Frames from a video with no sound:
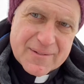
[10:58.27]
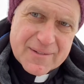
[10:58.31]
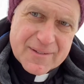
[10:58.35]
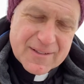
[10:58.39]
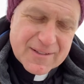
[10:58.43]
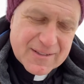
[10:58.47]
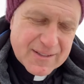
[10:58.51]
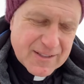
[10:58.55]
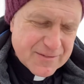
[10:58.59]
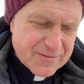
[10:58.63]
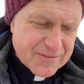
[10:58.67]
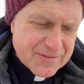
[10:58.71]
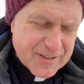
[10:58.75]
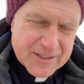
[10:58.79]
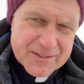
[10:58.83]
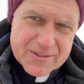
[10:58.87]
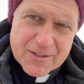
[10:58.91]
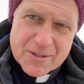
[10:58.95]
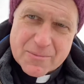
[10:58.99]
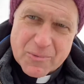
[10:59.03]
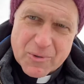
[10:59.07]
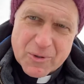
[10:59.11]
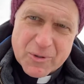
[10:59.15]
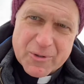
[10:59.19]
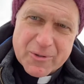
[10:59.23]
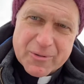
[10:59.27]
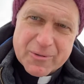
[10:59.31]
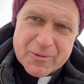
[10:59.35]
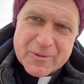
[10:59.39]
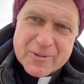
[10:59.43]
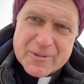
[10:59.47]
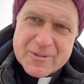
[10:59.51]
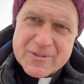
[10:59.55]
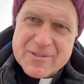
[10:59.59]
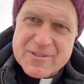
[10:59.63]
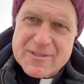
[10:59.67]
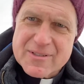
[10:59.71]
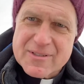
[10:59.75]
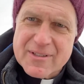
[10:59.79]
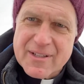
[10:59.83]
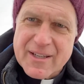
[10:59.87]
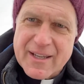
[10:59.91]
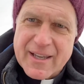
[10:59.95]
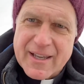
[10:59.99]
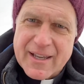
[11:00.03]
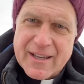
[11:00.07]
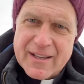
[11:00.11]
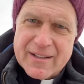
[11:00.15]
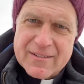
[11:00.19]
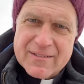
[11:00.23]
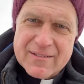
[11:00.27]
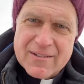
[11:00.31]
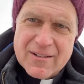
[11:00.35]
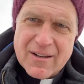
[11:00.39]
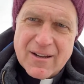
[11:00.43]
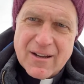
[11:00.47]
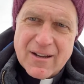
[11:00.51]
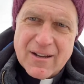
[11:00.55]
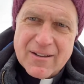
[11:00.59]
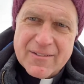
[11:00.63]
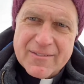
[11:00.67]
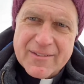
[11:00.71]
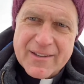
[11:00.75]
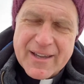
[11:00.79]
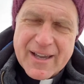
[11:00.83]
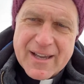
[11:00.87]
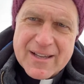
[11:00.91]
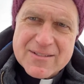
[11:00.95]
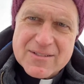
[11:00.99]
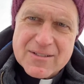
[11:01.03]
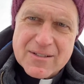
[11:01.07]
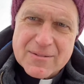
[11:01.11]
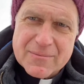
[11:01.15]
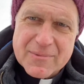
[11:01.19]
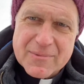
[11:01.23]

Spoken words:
convicted murderers, and they asked them,